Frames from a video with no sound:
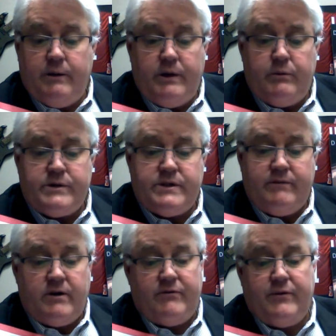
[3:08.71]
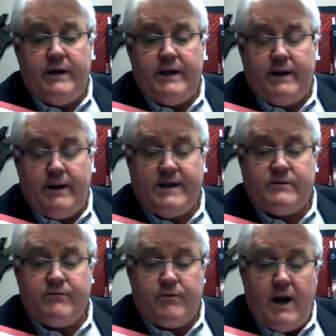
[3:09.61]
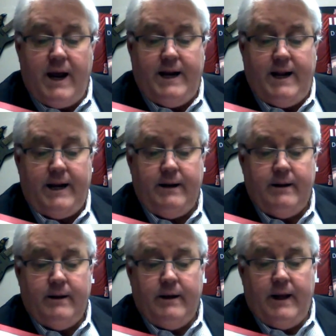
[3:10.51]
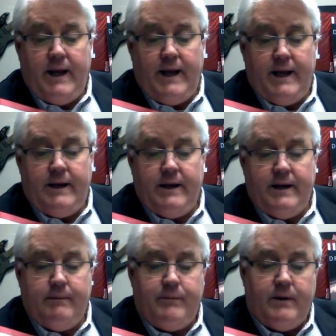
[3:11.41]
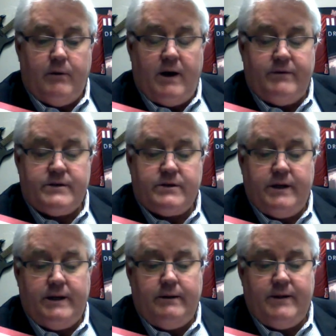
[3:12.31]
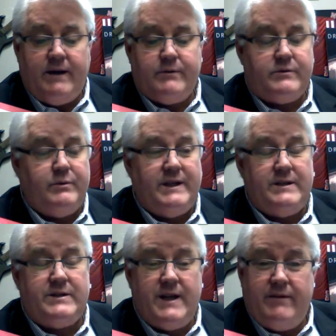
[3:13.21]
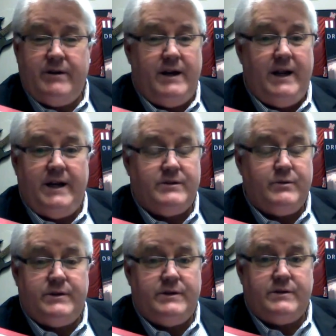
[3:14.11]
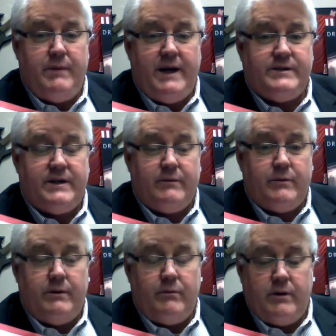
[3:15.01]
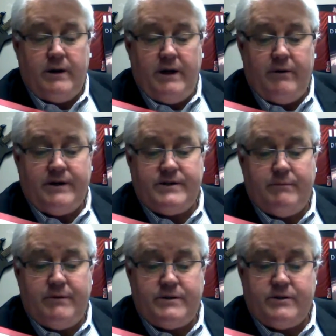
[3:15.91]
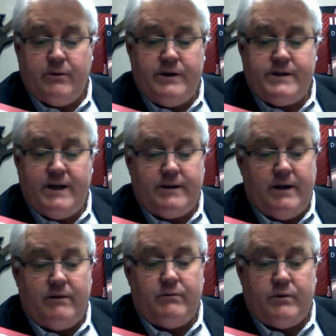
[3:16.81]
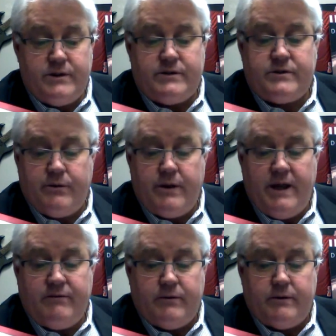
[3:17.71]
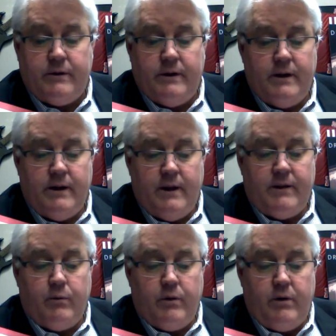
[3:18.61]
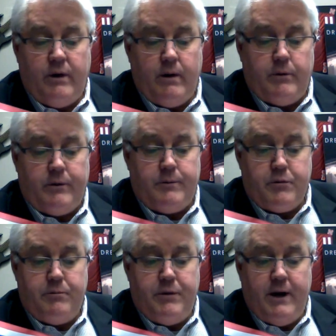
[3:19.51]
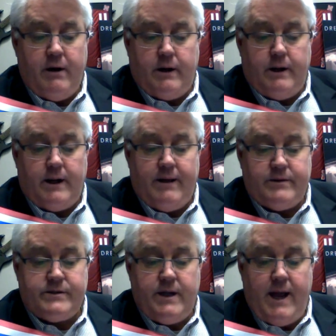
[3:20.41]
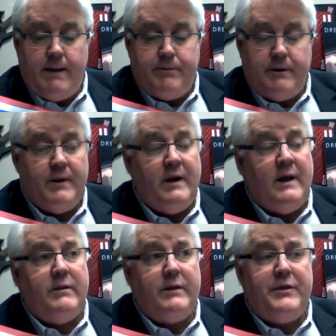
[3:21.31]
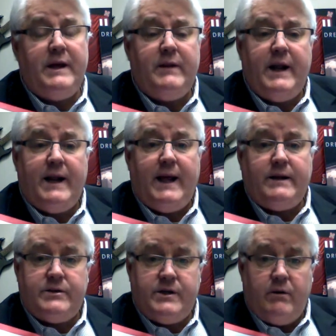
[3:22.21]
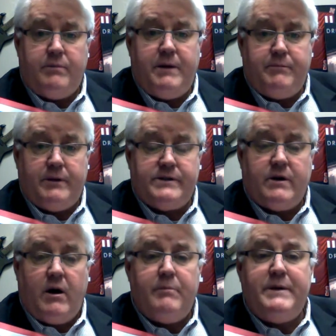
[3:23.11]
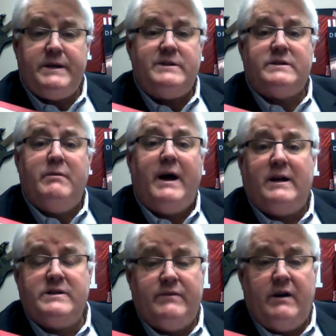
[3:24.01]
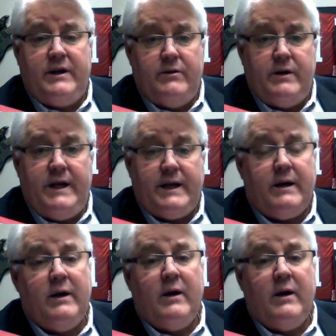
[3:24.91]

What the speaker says: We received our funding last Friday. And obviously that was within 7 days, which is amazing. We're hearing some of the stories out there, and we're just so thankful that we were able to prepare and allow this to happen. The thing that I'd like to share with people is our business model is very unique.